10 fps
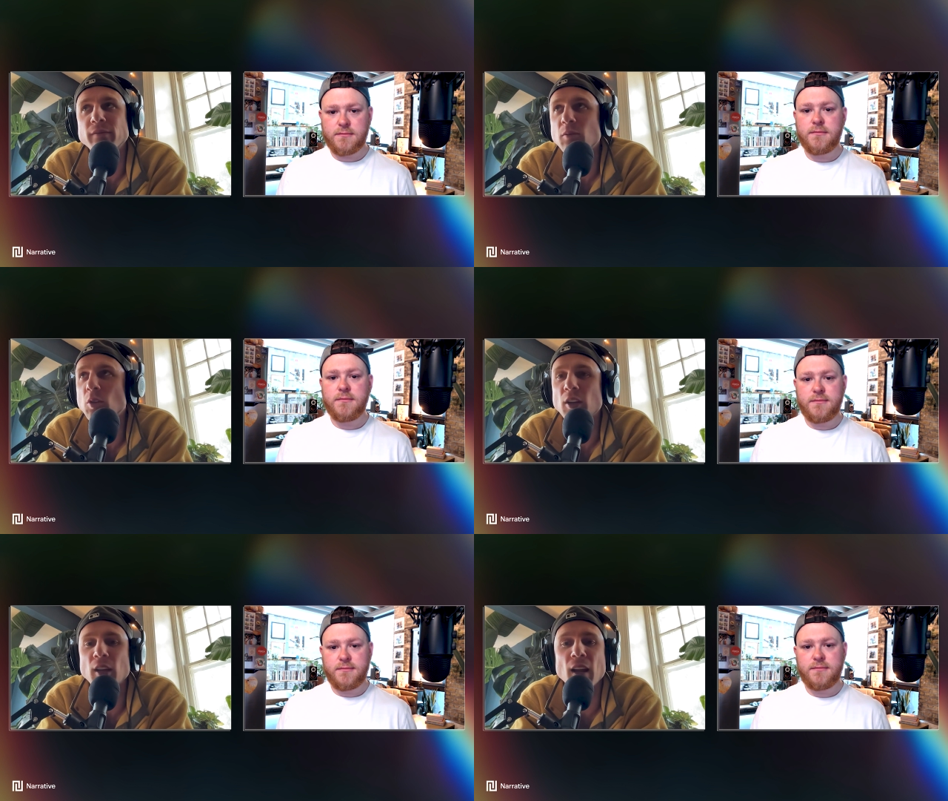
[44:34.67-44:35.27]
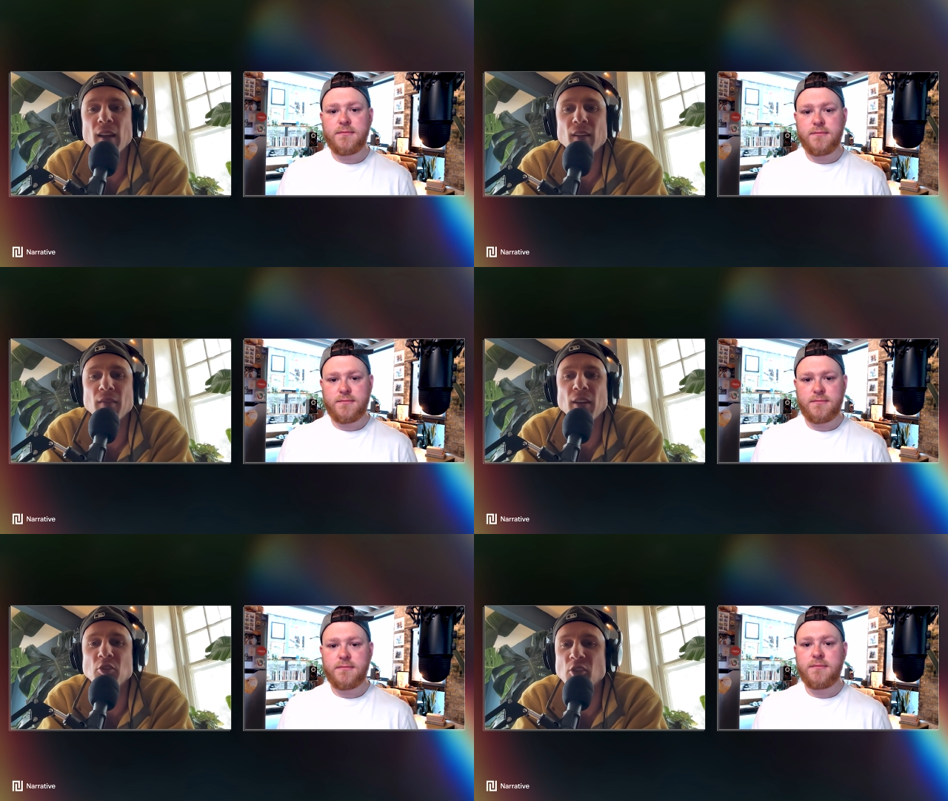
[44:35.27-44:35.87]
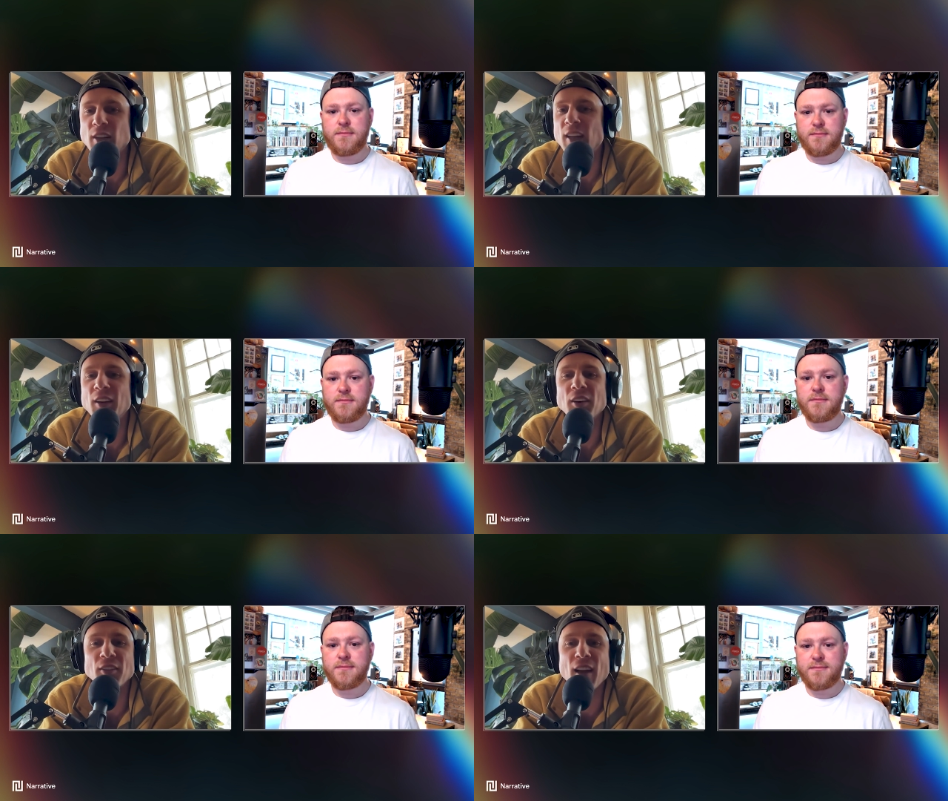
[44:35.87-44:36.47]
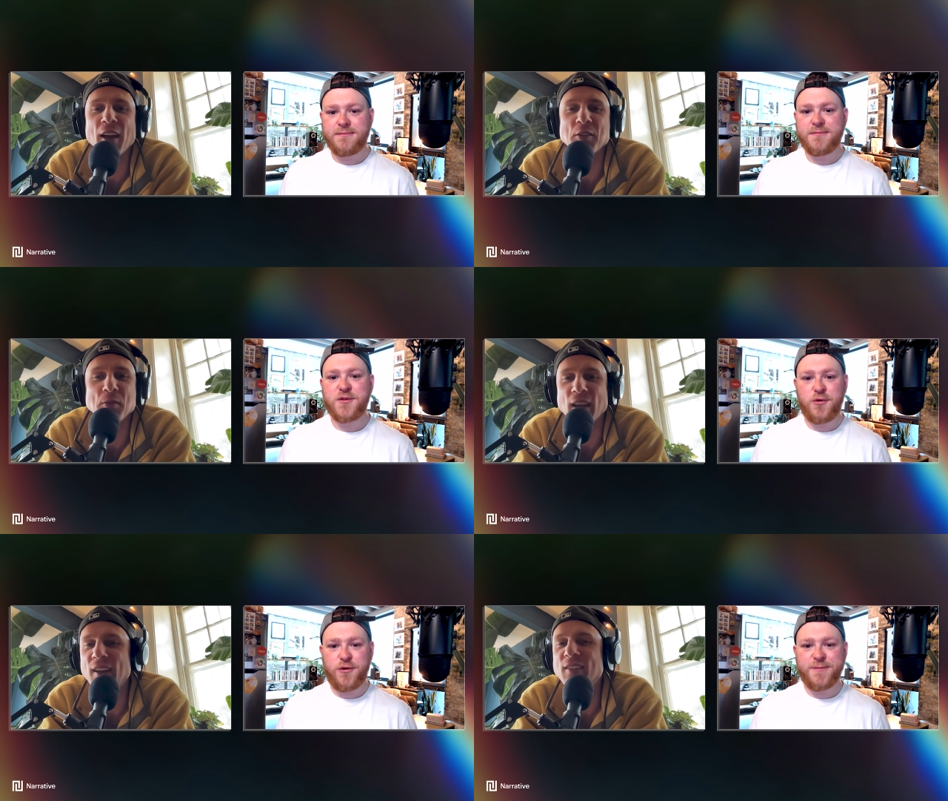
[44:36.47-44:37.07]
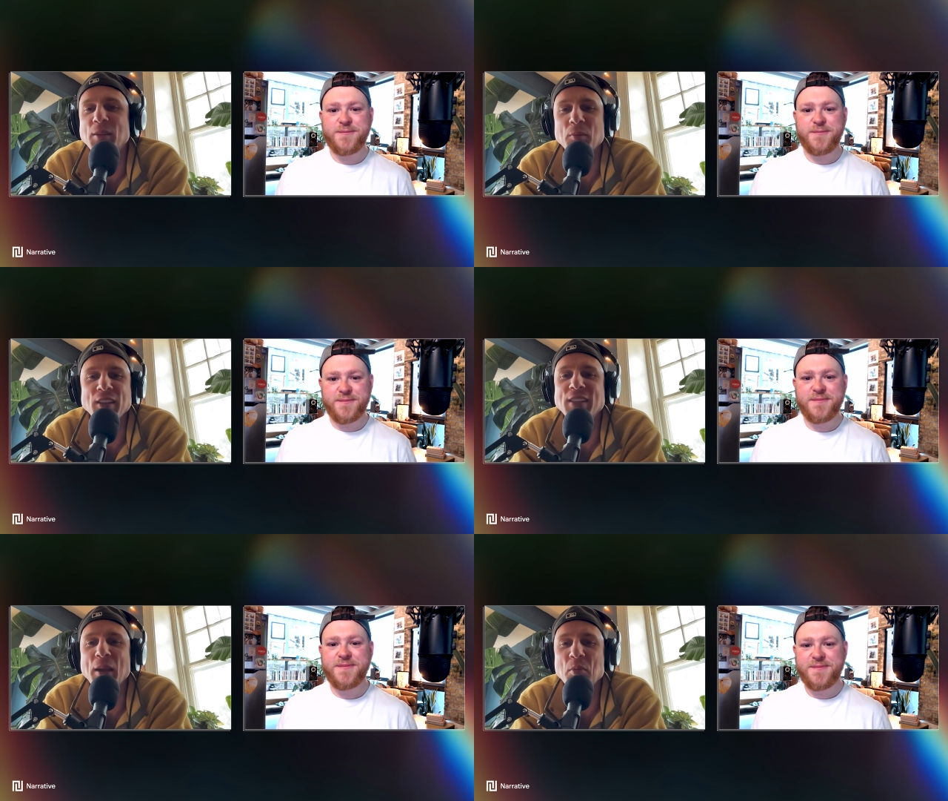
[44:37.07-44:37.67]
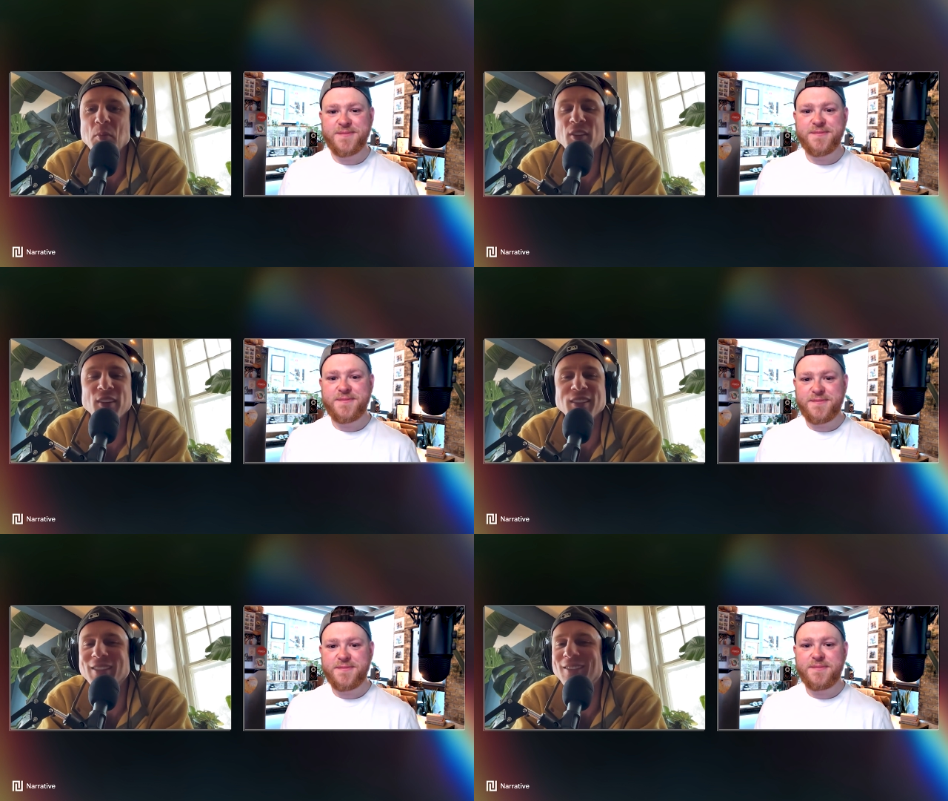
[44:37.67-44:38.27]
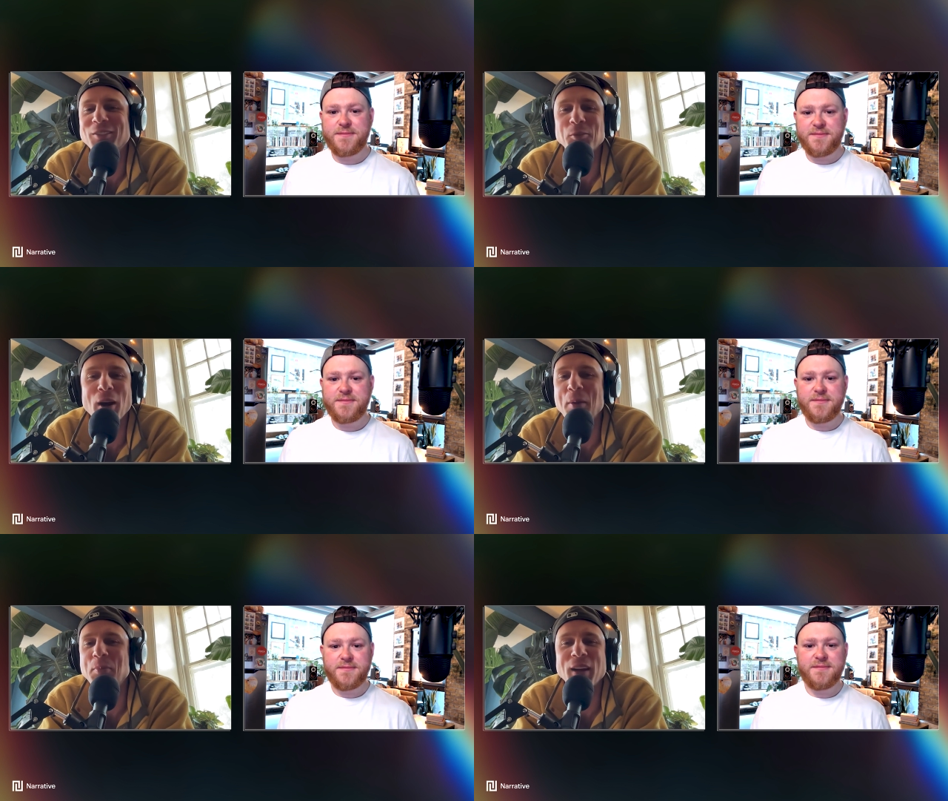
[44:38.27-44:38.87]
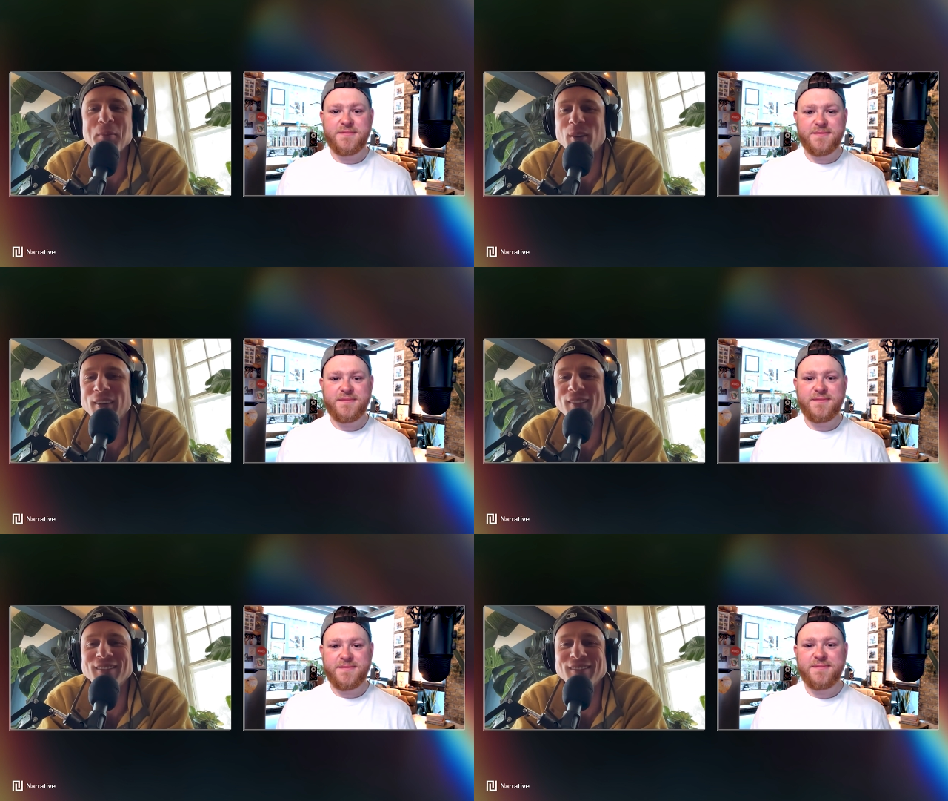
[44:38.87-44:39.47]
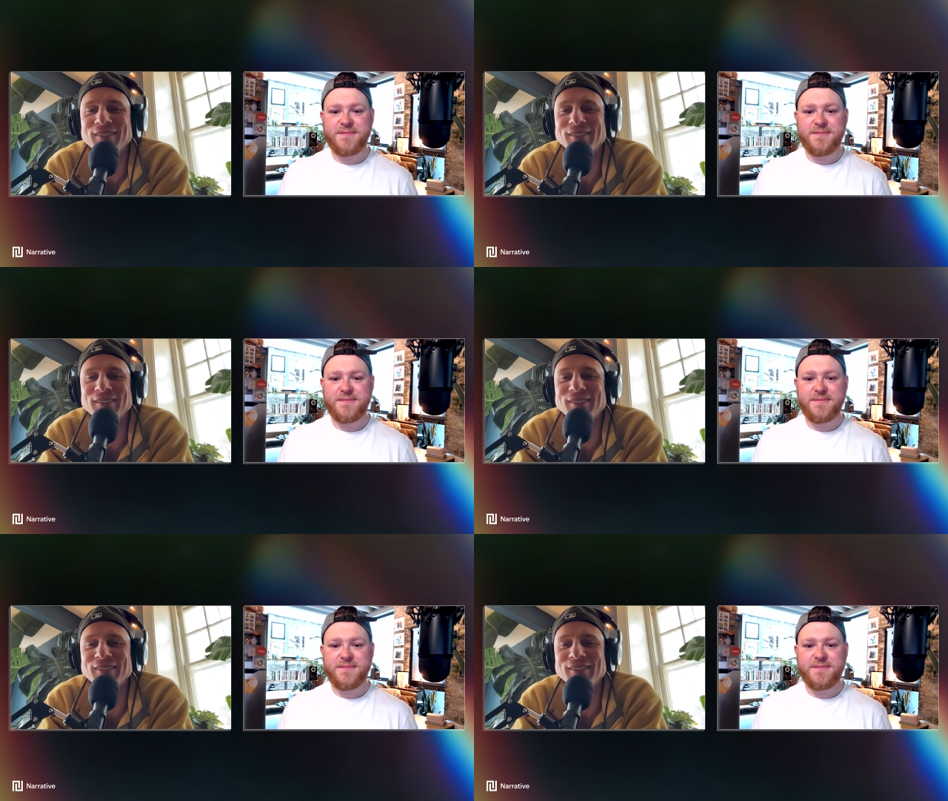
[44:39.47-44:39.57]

Speaker 1: we're looking at eventually here as we get some of these capabilities wrapped up on,